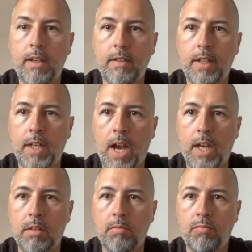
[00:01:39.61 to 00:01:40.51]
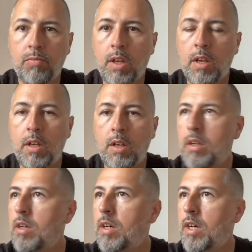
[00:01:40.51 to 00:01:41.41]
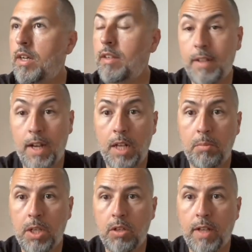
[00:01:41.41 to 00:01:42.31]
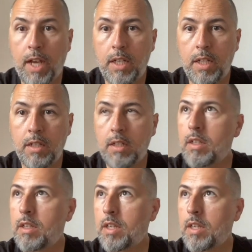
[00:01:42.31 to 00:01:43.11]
is denied. Uh, is denied because I didn't